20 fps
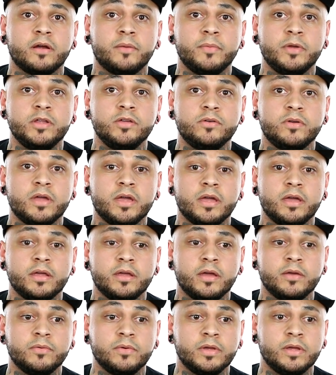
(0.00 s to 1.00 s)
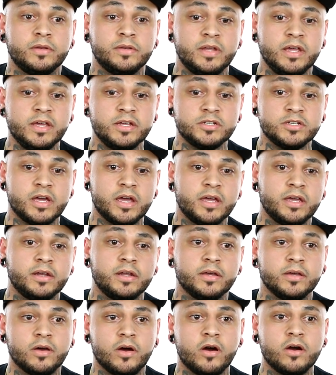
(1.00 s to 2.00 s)
I mean, you can't, a, a D J
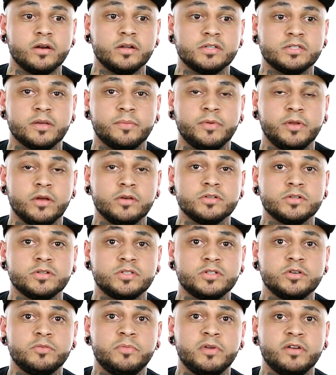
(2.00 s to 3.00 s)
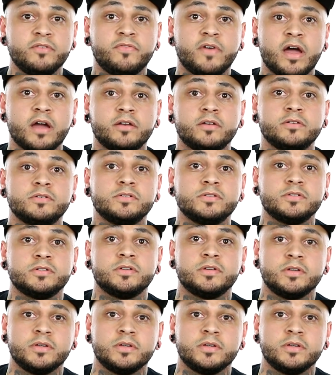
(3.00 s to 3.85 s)
and an artist, I mean, those are two big factors.